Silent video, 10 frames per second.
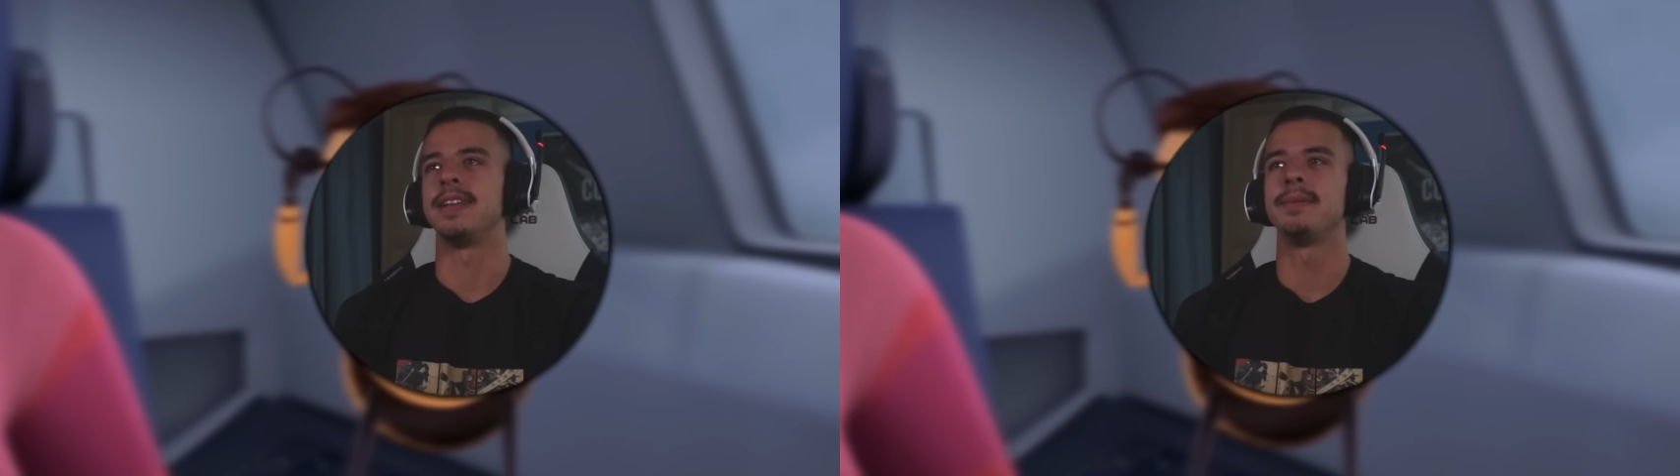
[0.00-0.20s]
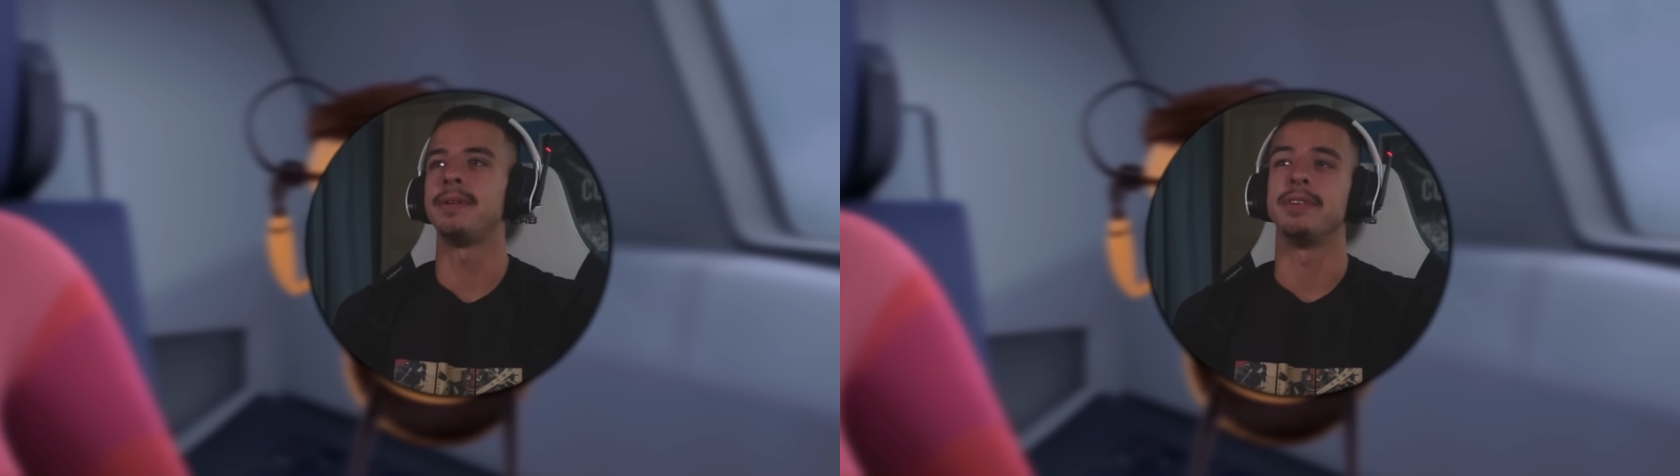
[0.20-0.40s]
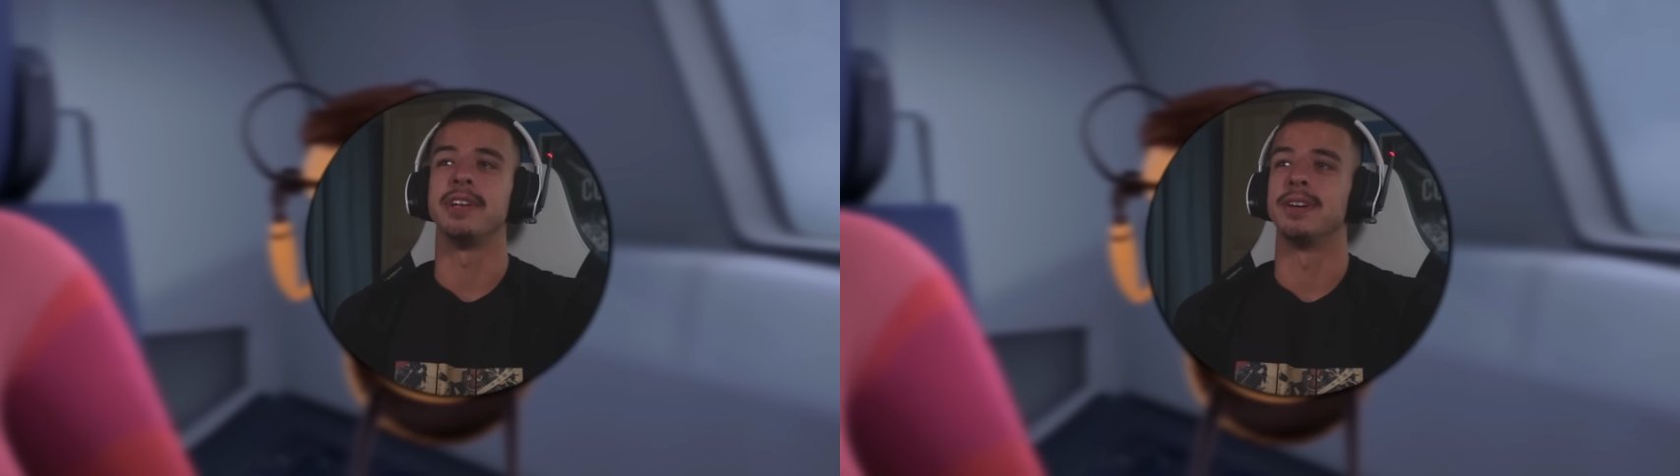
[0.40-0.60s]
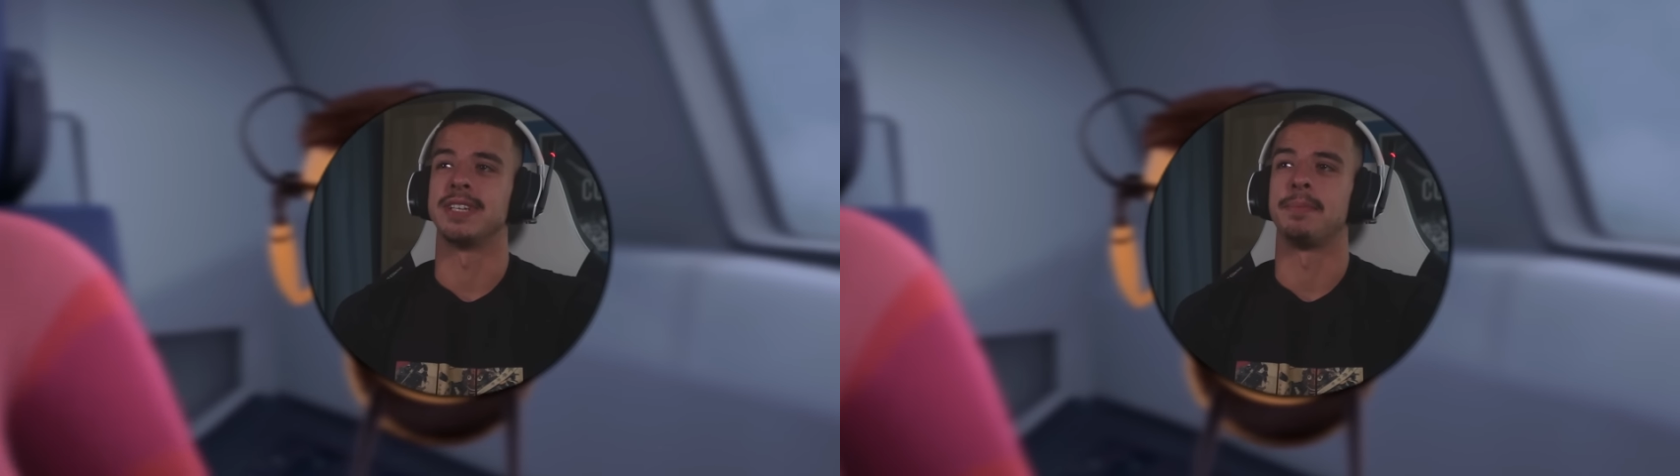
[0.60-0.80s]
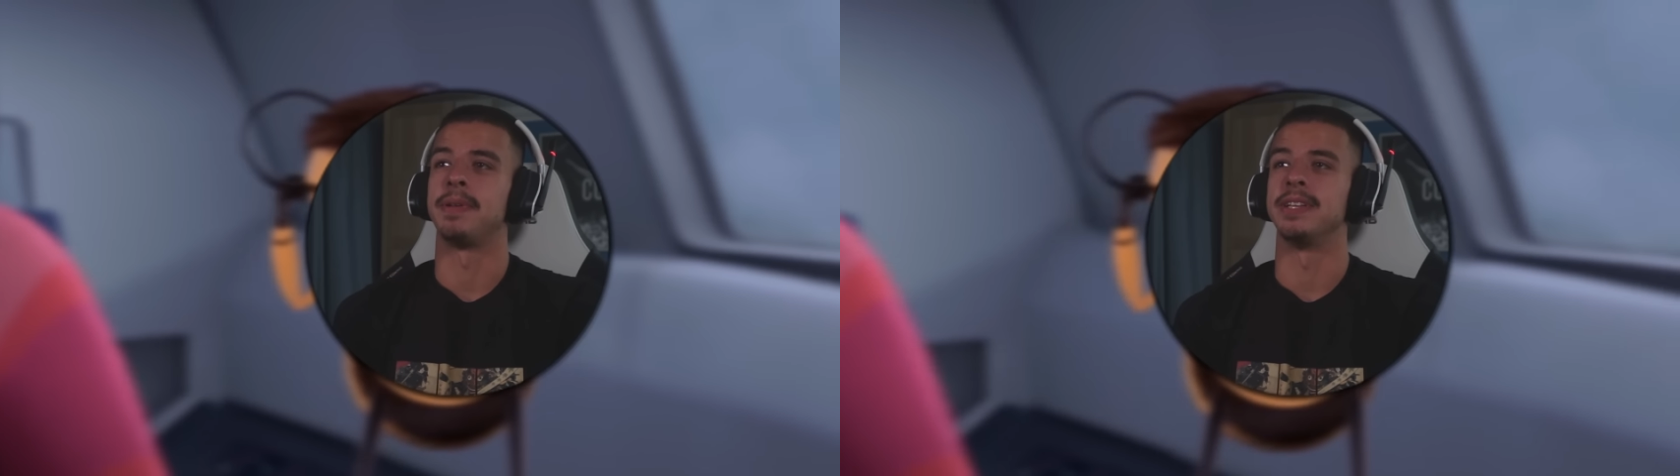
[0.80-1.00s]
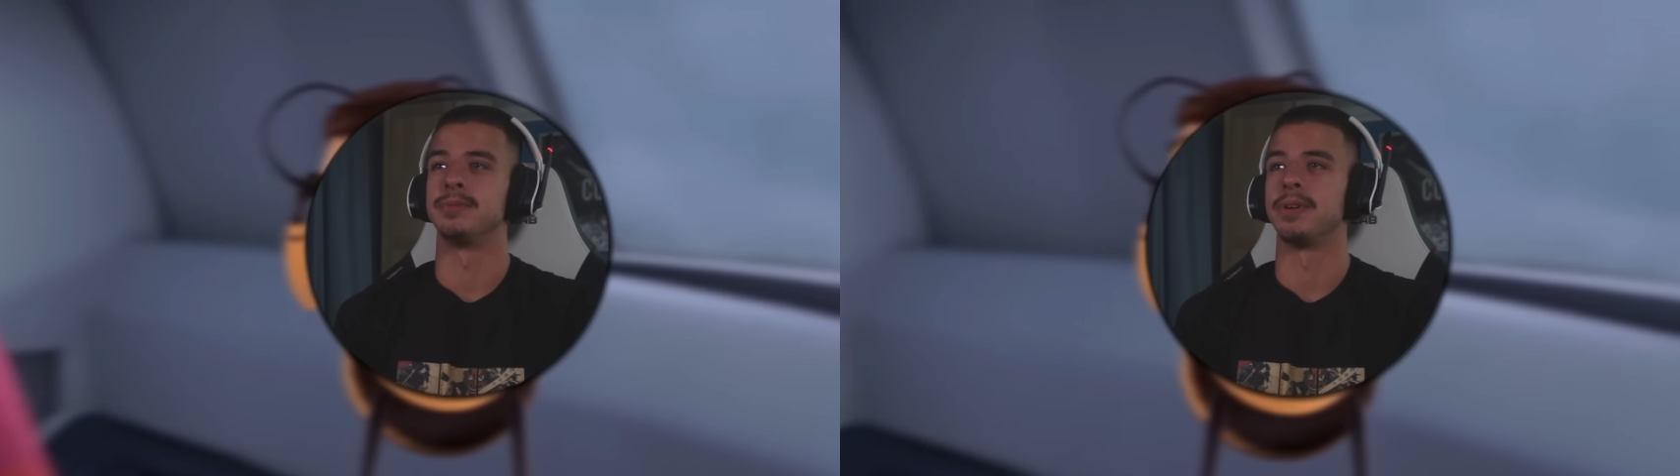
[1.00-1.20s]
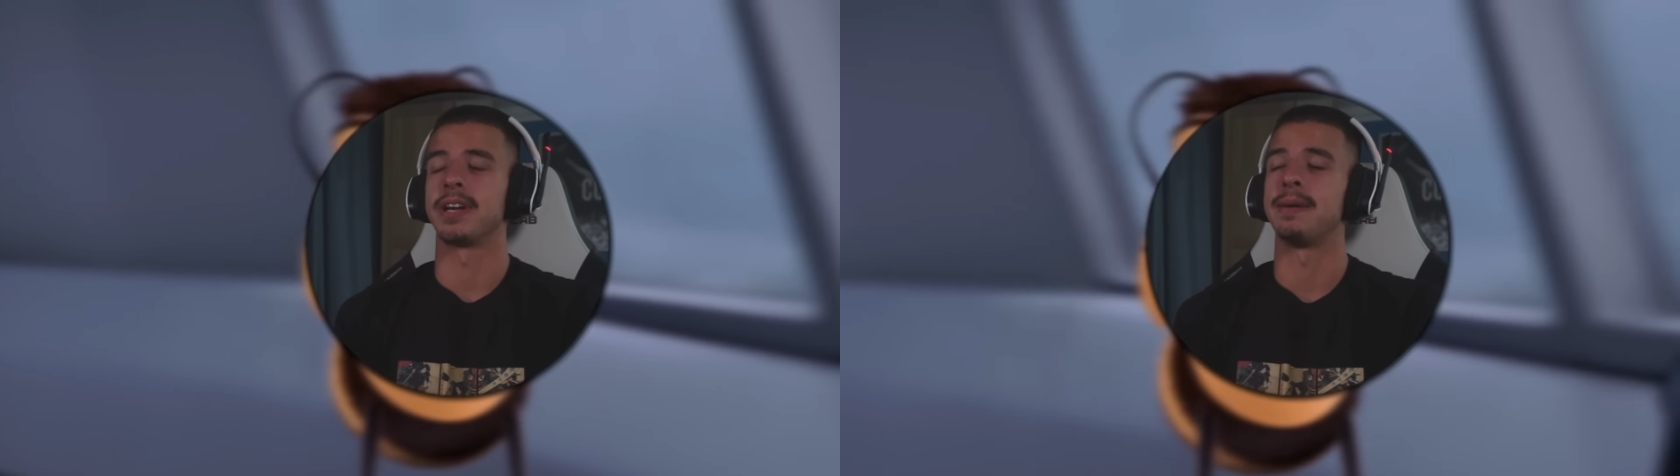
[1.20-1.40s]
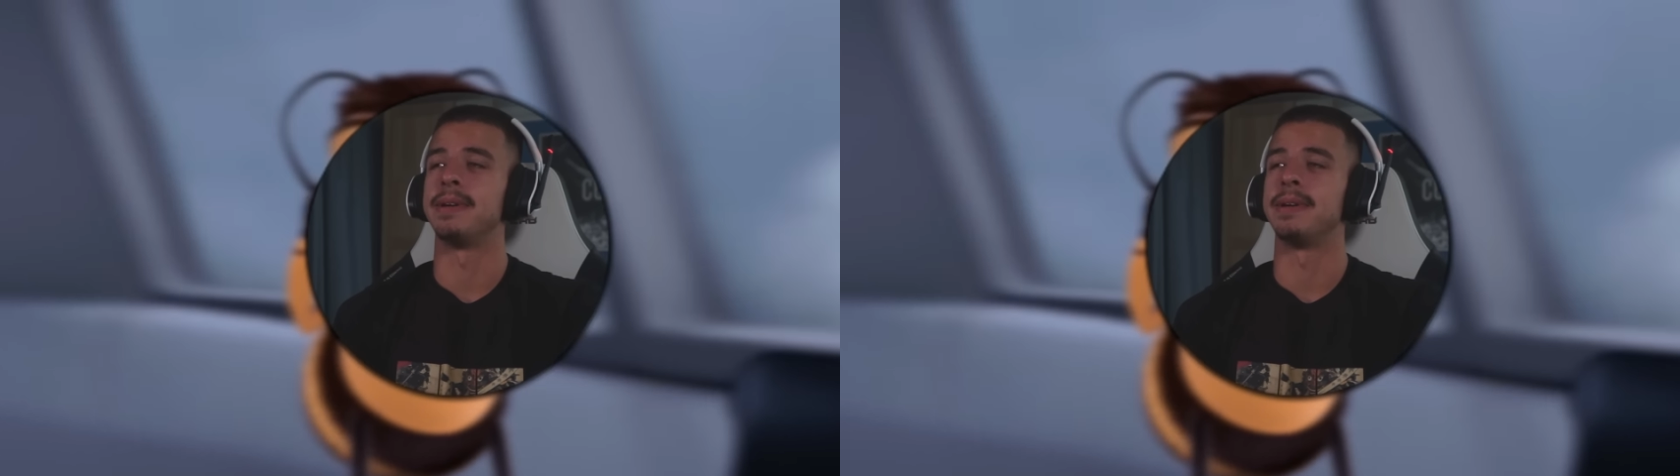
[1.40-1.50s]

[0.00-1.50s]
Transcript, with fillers: Yeah, nobody really knows how planes work.